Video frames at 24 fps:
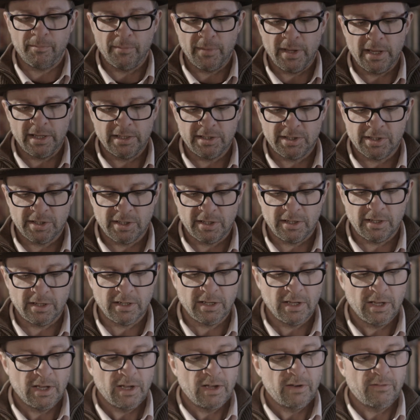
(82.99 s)
insert
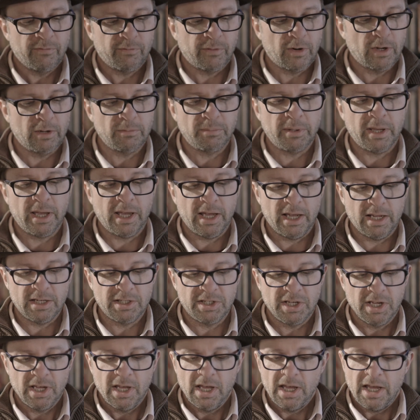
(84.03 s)
front page,